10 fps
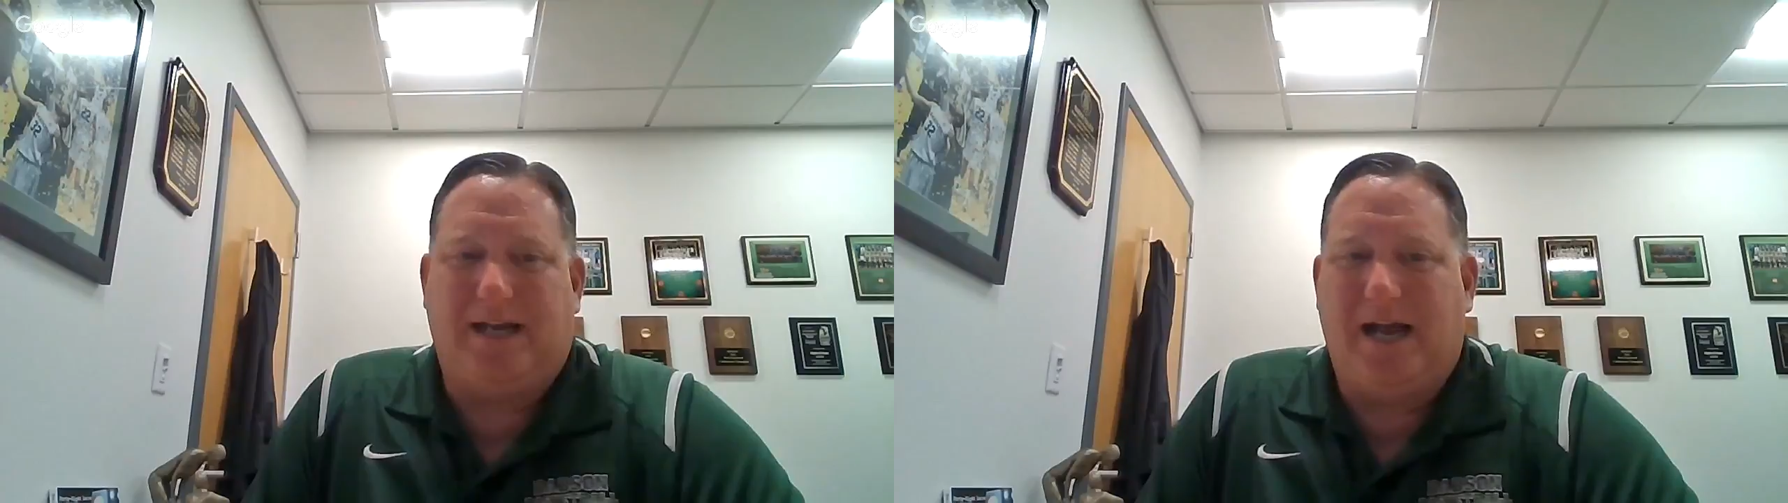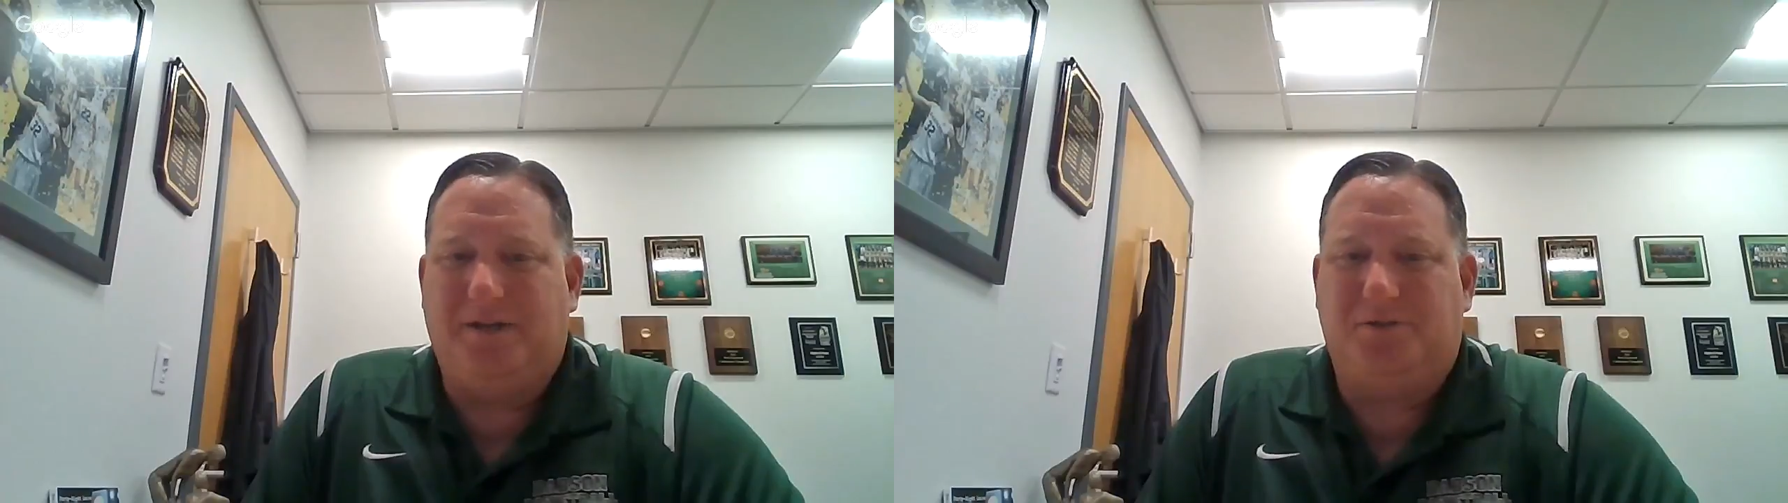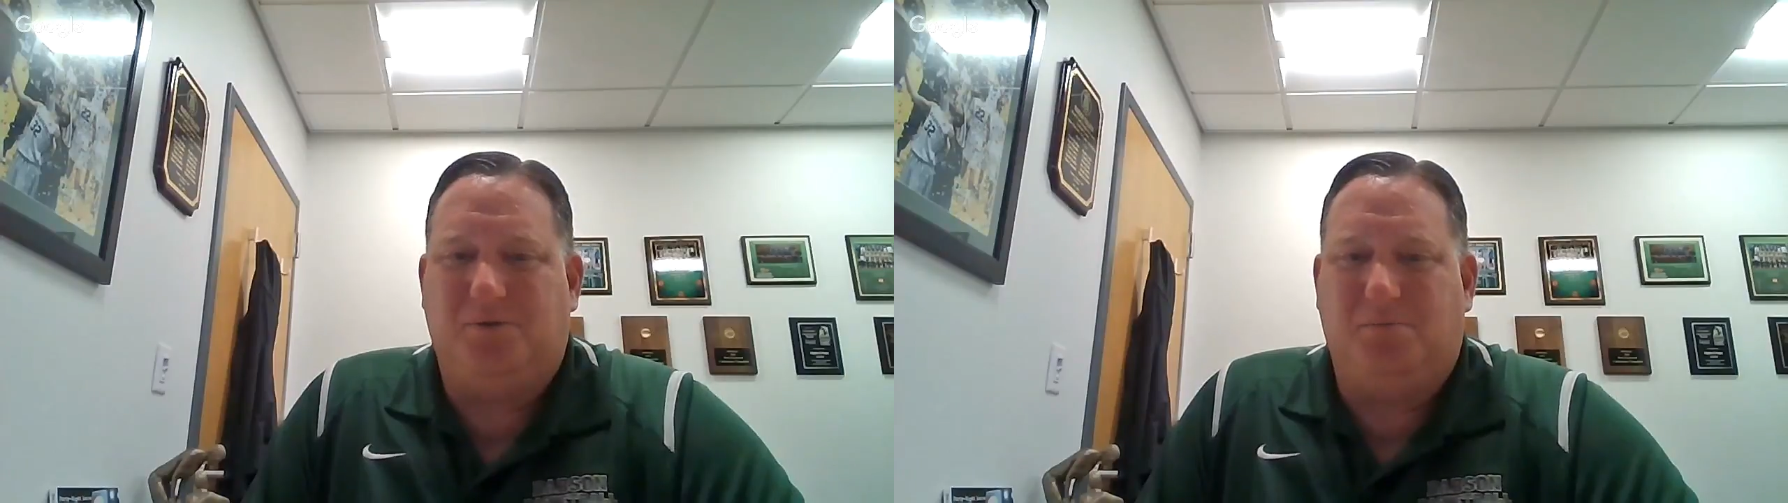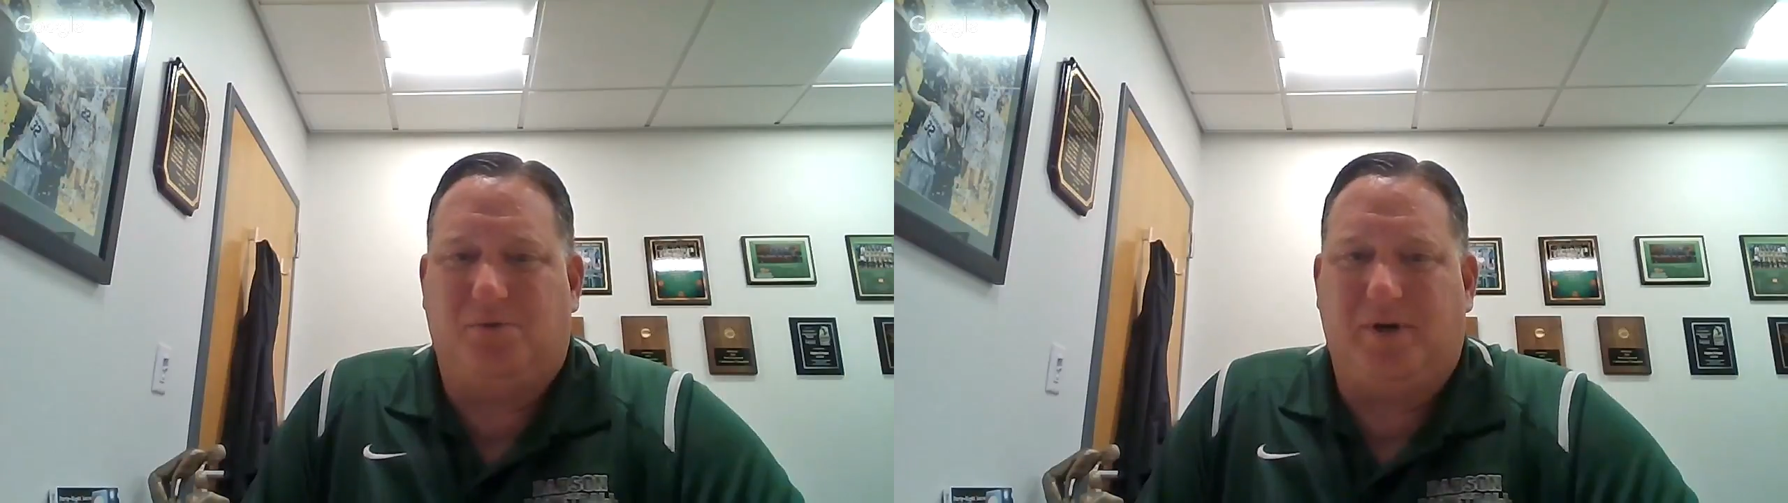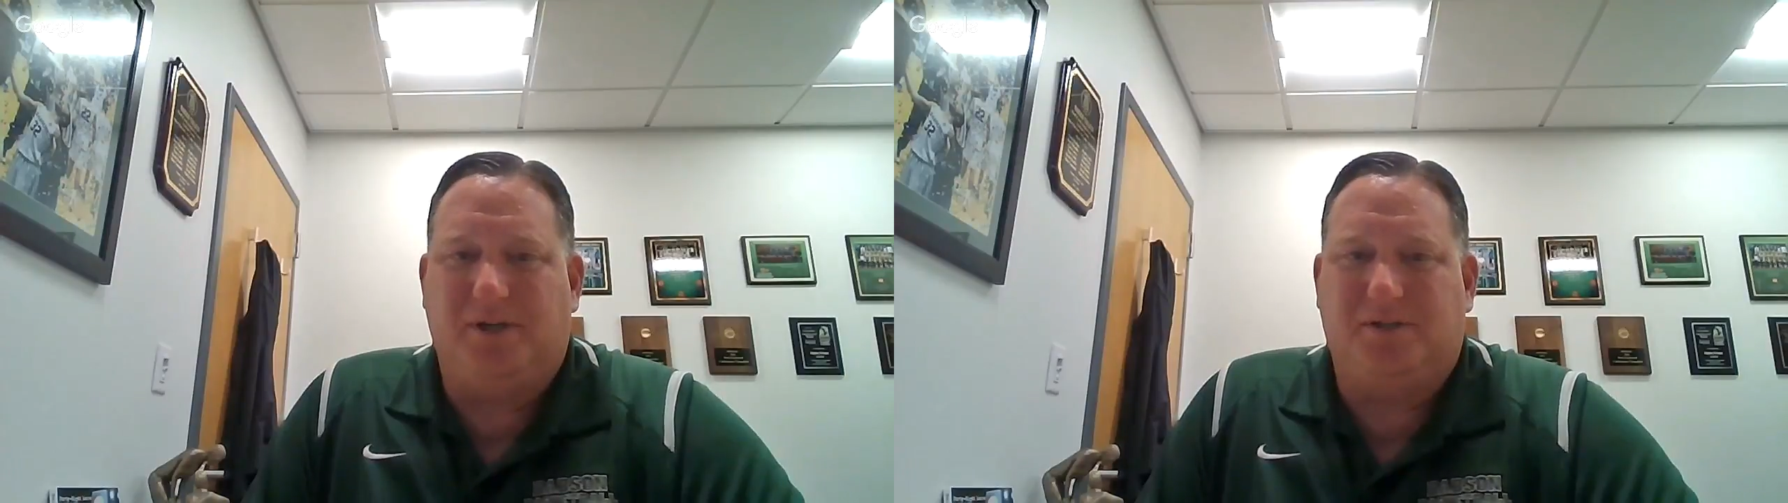guys to
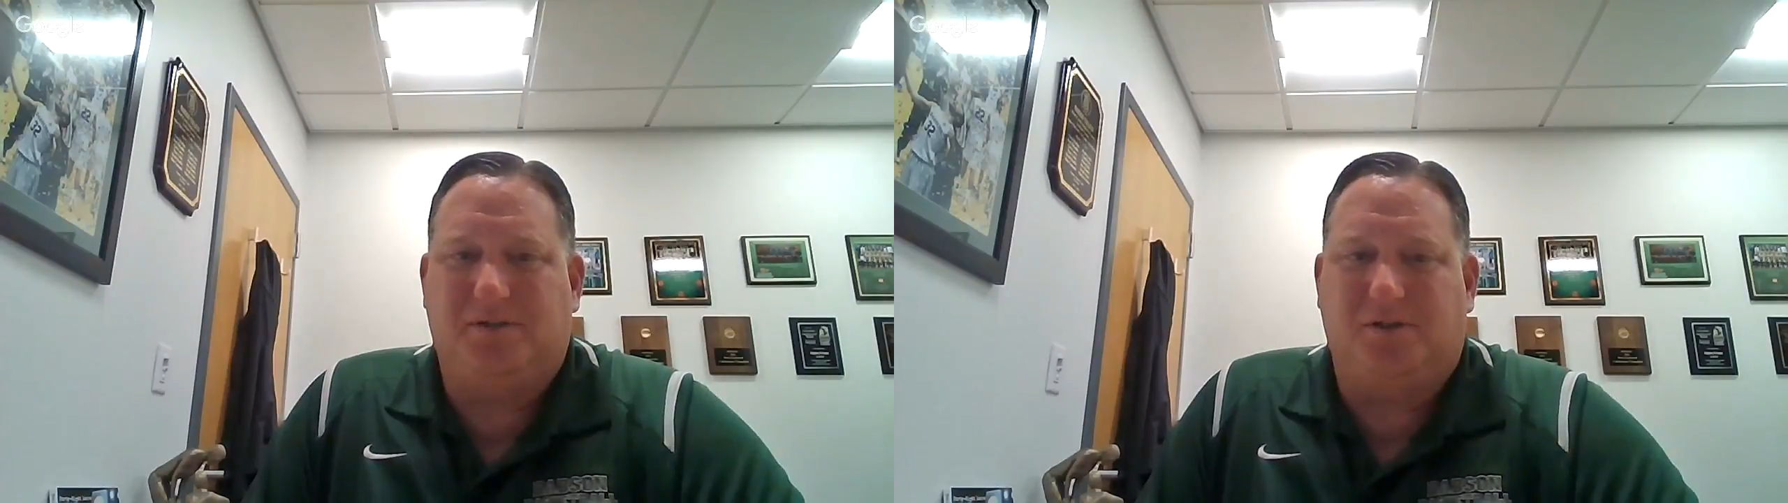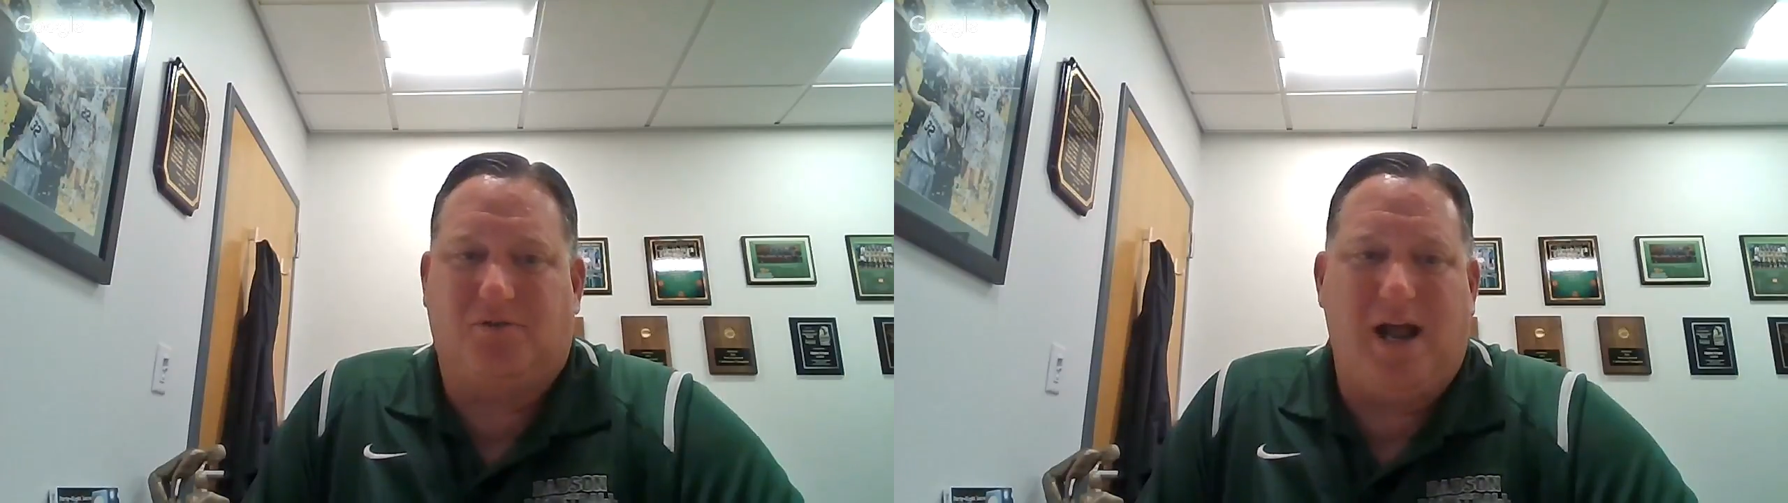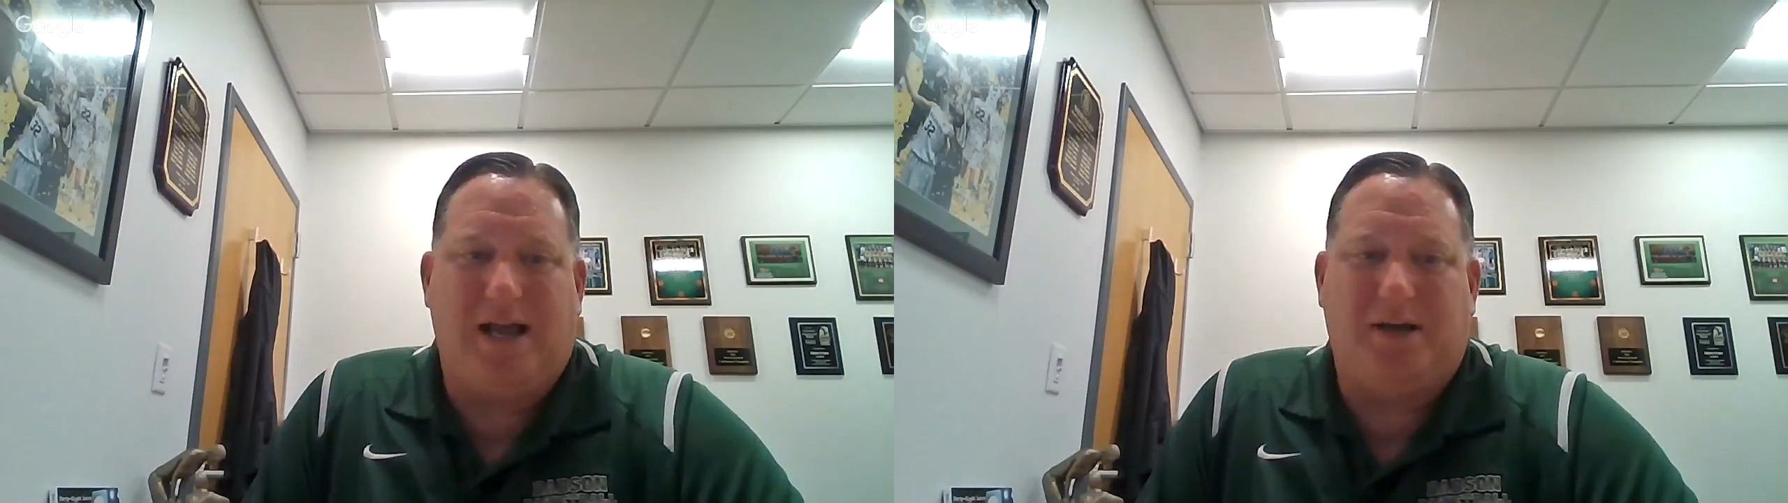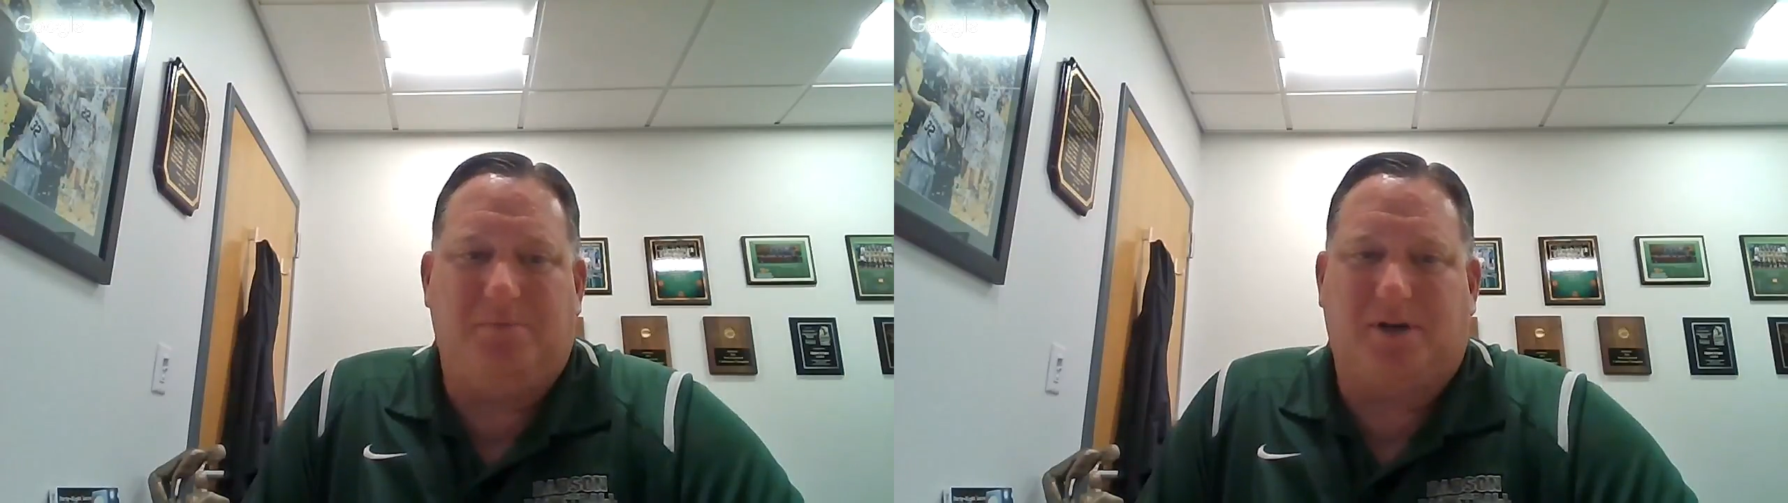embrace the grind,